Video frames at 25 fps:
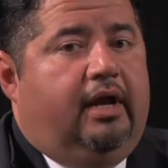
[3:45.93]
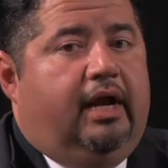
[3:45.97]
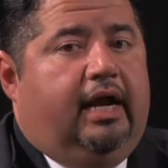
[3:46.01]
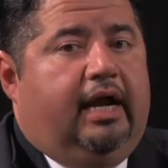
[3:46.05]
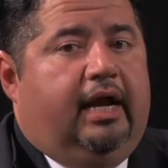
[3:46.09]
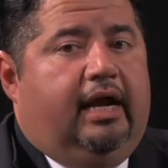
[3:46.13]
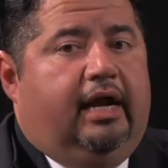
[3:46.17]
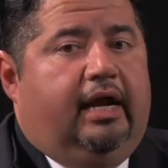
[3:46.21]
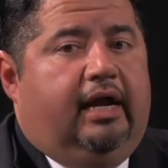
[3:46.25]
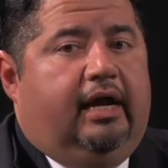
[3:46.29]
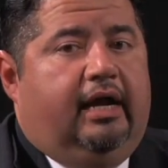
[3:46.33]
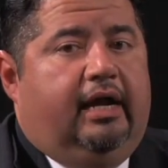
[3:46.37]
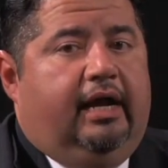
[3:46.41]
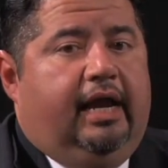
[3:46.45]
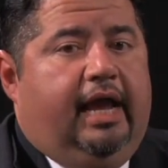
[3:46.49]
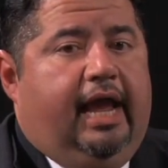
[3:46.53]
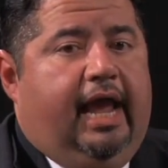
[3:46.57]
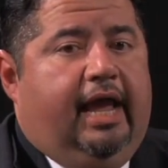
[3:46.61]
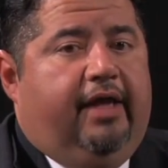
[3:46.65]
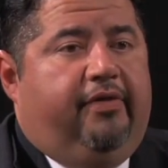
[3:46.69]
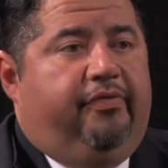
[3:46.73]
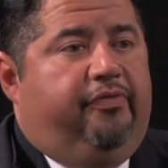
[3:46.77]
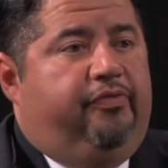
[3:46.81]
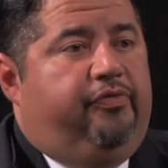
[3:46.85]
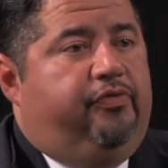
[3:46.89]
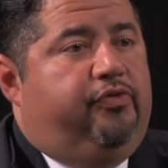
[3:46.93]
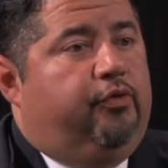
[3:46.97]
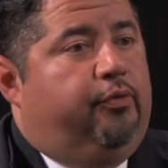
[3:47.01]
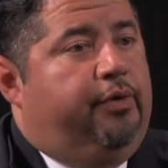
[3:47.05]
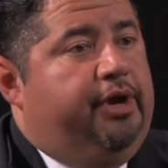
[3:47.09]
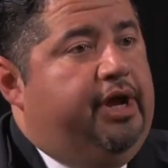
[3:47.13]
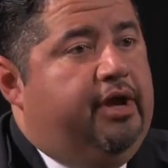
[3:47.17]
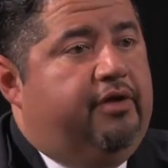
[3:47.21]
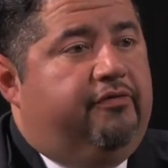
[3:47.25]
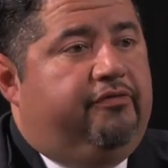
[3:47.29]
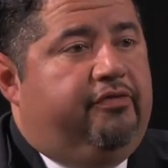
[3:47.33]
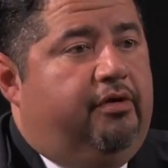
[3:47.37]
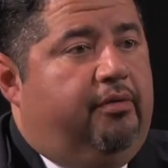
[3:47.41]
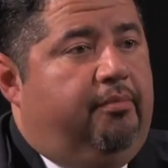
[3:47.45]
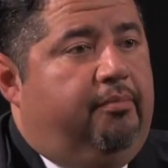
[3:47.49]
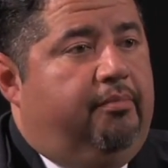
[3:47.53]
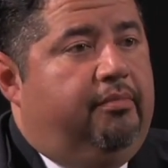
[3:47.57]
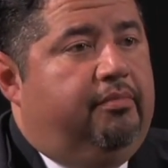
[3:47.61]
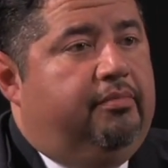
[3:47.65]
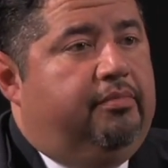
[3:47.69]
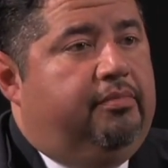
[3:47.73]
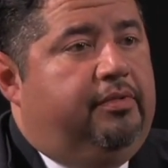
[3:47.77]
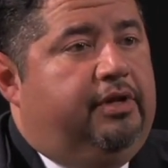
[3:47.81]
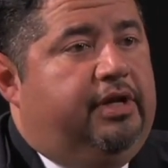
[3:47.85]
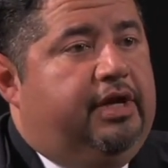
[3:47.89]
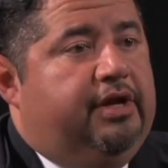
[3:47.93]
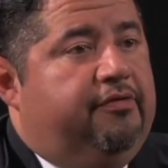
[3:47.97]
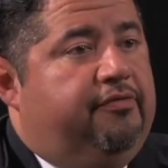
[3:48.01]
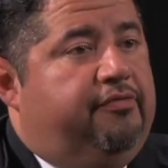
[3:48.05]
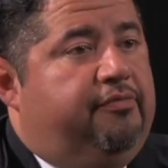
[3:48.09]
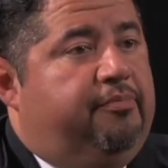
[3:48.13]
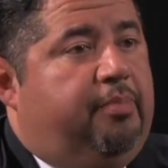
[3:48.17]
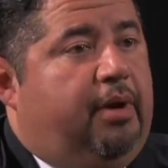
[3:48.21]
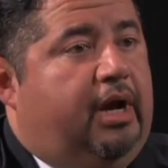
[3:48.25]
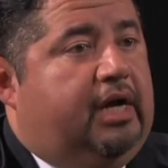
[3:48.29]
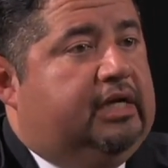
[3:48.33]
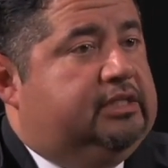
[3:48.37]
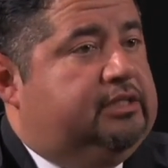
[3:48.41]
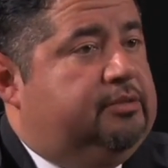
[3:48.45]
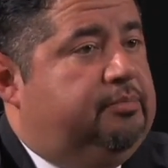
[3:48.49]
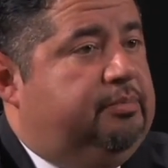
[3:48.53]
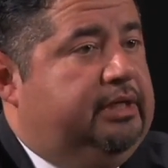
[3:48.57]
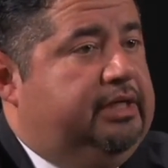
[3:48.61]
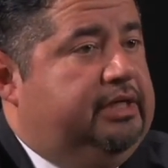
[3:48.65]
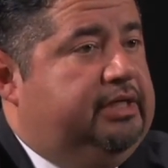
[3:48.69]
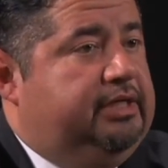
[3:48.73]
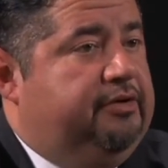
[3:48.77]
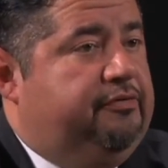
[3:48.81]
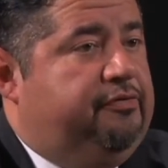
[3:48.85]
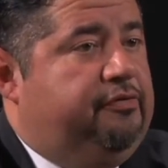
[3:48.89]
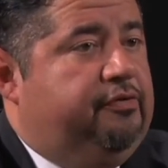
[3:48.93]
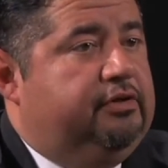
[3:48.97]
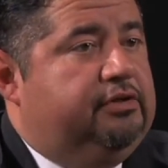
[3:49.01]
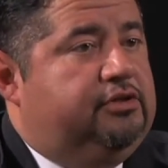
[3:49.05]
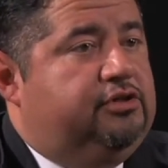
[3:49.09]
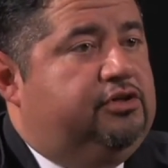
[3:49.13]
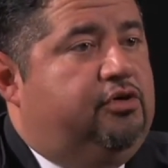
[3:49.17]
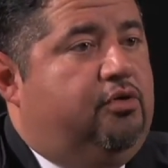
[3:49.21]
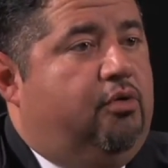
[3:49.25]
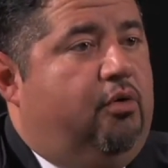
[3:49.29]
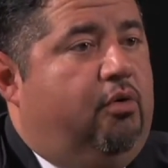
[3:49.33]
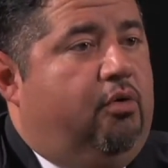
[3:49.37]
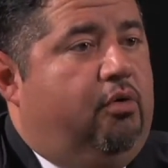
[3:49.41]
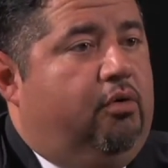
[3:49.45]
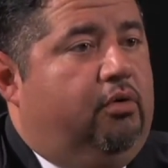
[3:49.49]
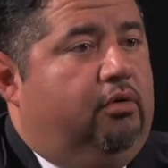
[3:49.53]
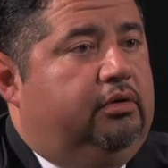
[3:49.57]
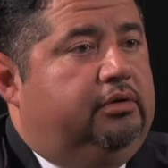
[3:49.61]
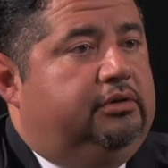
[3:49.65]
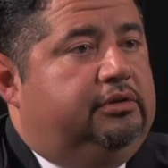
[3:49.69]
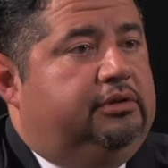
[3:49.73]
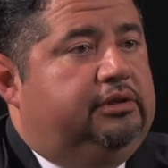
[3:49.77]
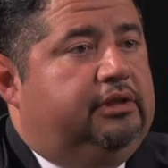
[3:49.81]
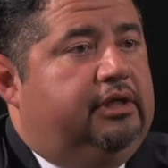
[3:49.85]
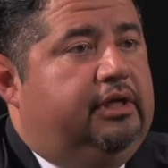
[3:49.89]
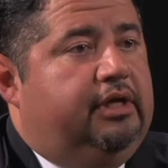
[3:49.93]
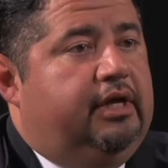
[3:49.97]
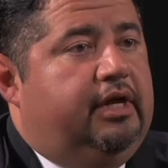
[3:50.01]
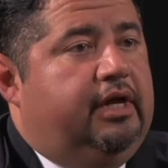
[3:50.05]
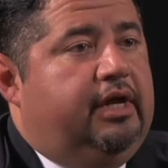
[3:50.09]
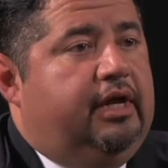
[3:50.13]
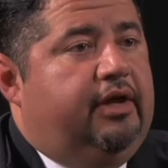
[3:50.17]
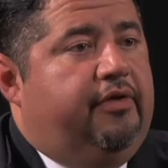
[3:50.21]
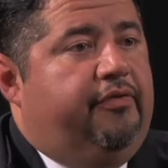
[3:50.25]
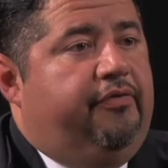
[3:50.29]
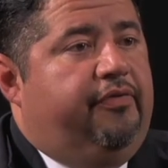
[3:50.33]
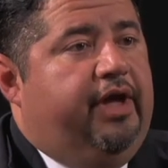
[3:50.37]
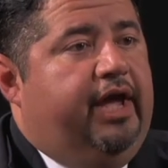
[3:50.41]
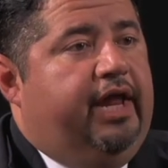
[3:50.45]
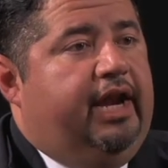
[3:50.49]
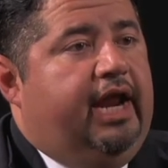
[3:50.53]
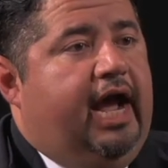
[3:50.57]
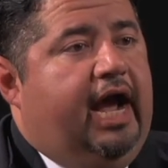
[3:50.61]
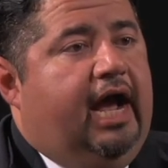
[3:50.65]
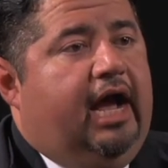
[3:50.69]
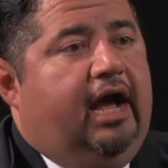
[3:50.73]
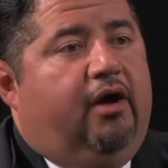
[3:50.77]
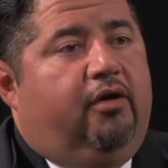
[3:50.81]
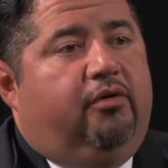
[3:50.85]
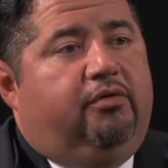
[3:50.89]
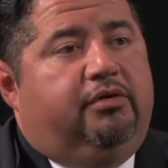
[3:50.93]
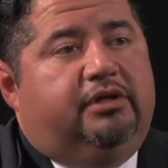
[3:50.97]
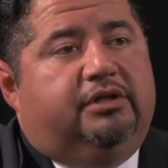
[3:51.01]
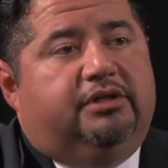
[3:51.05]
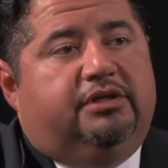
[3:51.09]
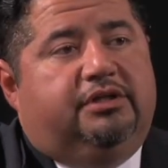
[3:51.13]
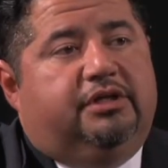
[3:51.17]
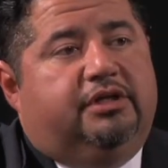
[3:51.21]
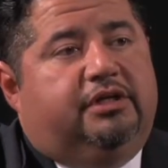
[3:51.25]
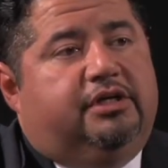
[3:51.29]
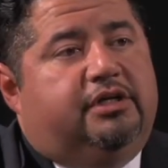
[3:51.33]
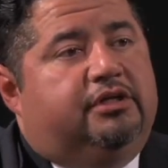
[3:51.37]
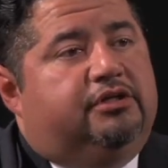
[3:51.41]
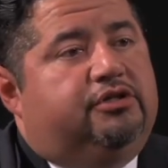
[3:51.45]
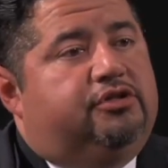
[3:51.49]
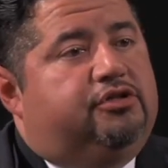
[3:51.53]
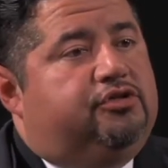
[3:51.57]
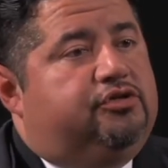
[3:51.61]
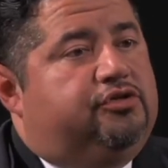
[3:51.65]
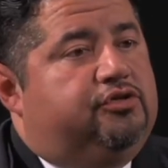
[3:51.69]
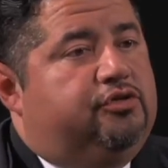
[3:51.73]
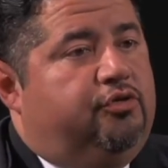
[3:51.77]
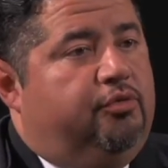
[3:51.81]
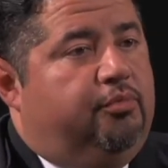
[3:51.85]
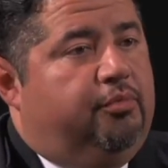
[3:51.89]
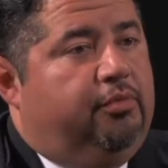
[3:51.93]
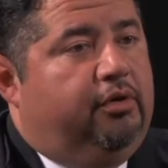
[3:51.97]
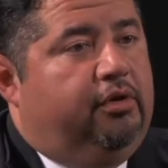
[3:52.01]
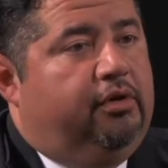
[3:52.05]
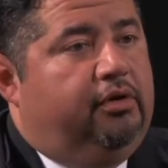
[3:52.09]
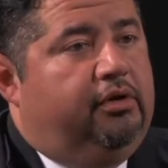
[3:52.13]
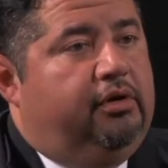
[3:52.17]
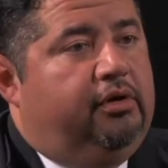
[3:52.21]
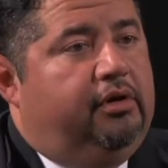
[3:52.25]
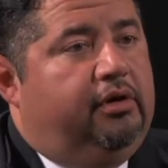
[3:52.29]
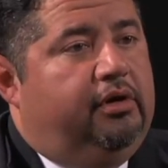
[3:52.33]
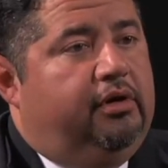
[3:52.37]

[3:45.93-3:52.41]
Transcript: and three of them give possibly different scores, then how does the consumer